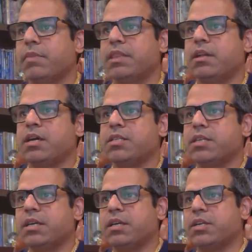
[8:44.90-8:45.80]

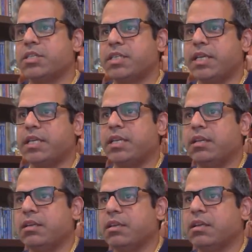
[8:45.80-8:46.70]
Mitaja
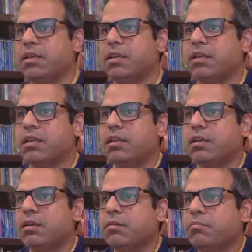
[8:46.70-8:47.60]
Erzin,
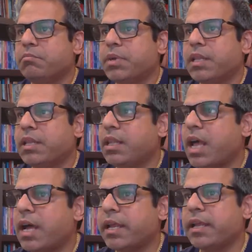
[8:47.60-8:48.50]

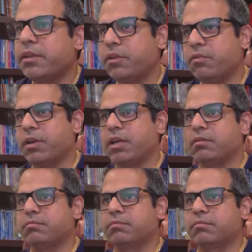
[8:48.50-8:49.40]
Pilates and Yoga.